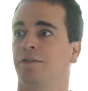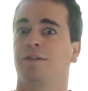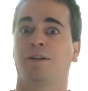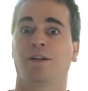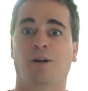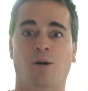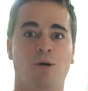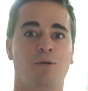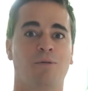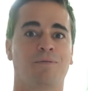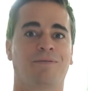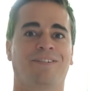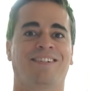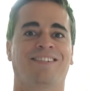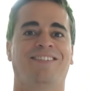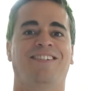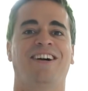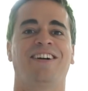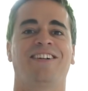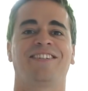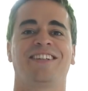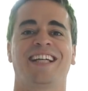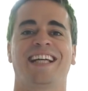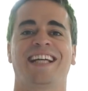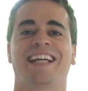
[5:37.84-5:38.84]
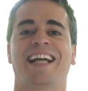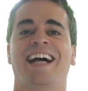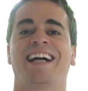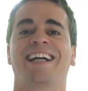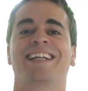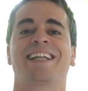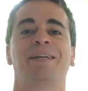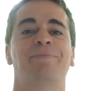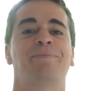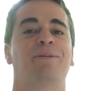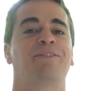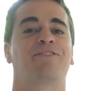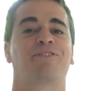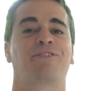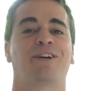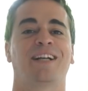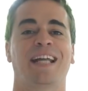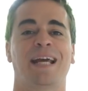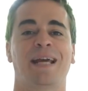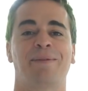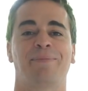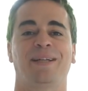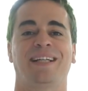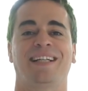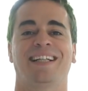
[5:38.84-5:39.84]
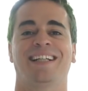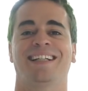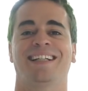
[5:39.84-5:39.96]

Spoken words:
Oh, well, you can't keep everyone happy.